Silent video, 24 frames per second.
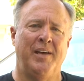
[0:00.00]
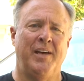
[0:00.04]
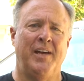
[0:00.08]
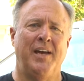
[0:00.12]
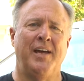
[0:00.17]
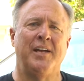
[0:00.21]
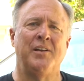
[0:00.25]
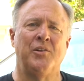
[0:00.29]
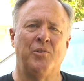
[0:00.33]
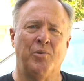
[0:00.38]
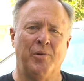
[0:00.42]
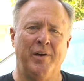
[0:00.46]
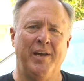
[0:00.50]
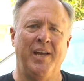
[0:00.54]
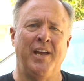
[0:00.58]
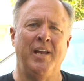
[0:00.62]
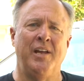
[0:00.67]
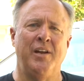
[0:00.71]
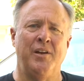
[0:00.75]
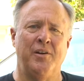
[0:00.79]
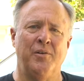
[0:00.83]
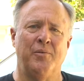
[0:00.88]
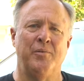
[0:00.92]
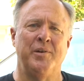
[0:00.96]
and
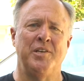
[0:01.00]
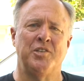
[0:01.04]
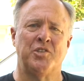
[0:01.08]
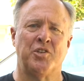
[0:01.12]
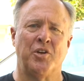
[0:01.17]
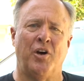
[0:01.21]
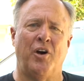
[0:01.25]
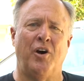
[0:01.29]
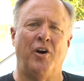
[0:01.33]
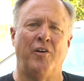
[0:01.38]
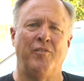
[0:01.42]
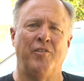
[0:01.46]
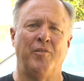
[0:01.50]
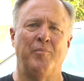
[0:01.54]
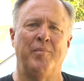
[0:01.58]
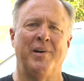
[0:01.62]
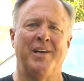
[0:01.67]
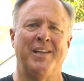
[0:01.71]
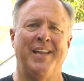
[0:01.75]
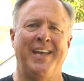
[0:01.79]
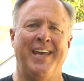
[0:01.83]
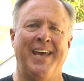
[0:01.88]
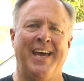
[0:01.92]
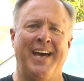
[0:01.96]
created a resolve
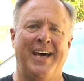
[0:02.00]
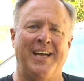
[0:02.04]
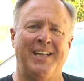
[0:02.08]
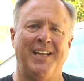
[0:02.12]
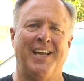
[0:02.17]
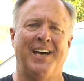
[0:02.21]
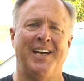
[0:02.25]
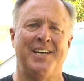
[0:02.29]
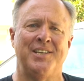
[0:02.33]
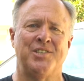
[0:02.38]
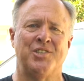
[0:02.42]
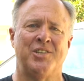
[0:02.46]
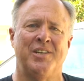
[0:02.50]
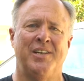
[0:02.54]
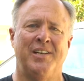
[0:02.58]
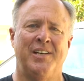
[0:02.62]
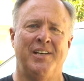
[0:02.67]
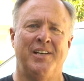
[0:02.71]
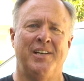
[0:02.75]
among the Allies